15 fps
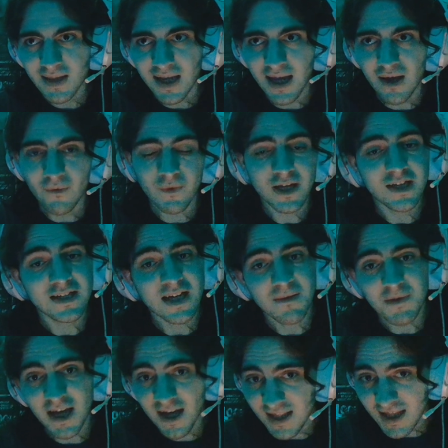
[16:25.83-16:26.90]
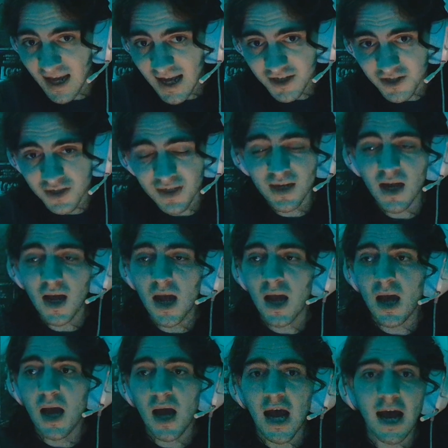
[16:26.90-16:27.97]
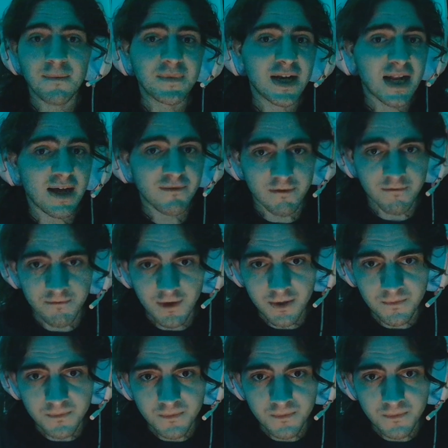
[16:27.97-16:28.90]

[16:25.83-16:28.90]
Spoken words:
And when you take me out of the action, I'm not having fun.